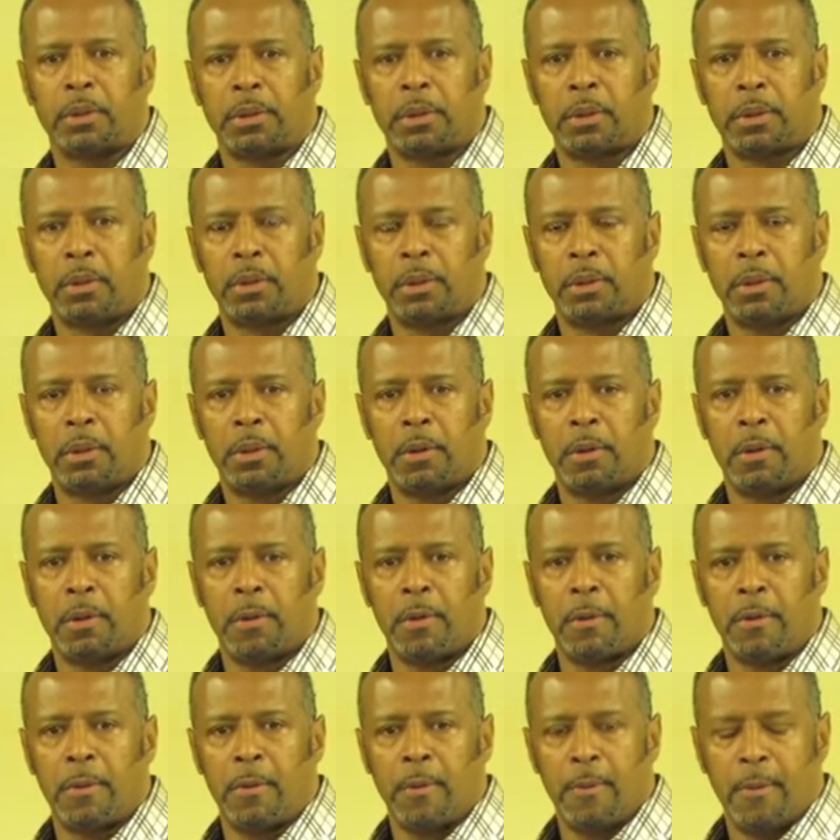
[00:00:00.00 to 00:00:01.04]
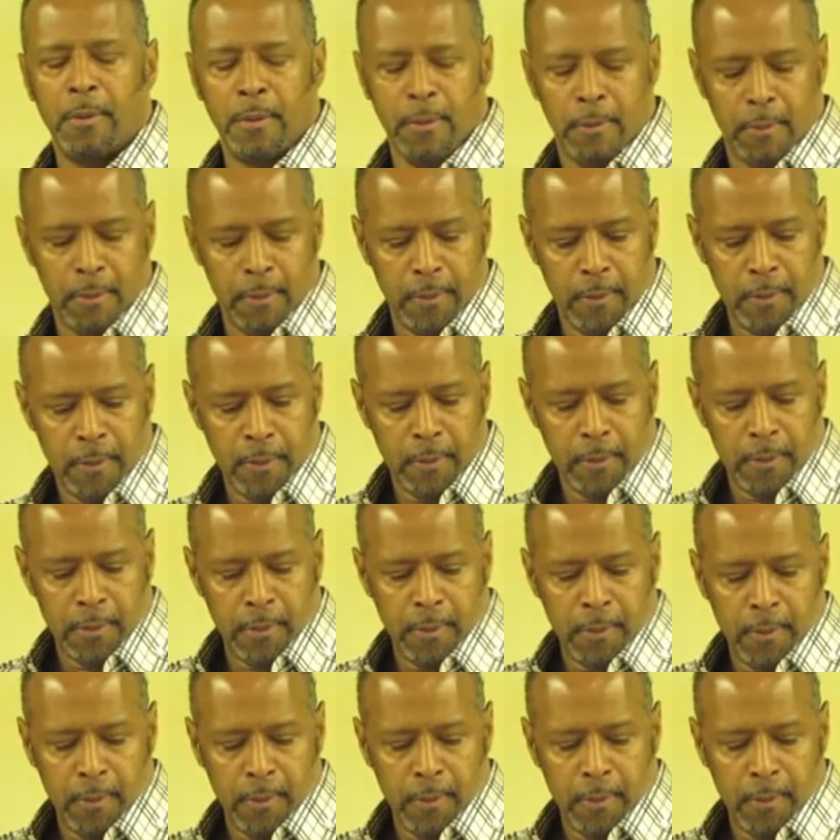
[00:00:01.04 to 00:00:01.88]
(silence)